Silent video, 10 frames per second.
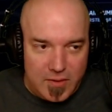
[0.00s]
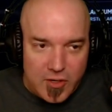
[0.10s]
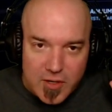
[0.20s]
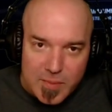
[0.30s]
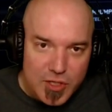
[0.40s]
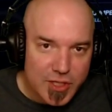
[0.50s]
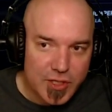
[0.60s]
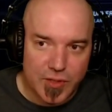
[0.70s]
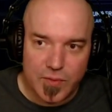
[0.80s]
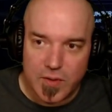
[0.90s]
You're the mission
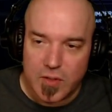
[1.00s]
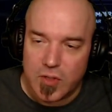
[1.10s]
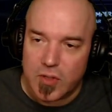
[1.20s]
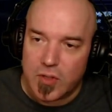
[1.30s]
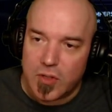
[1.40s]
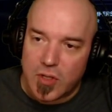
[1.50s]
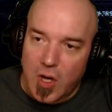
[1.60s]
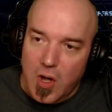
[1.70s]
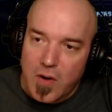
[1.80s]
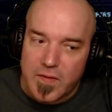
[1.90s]
dude.
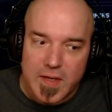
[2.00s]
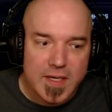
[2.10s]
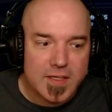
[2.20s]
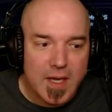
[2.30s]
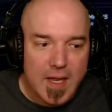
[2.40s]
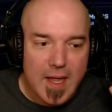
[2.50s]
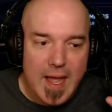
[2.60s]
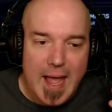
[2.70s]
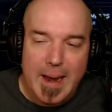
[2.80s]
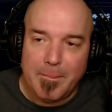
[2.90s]
Go over these
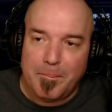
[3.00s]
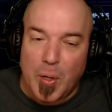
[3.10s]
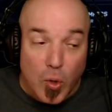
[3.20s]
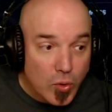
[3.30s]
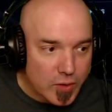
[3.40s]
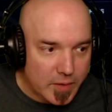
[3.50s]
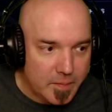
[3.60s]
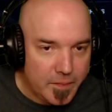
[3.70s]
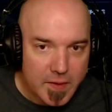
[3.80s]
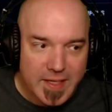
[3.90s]
and pool them.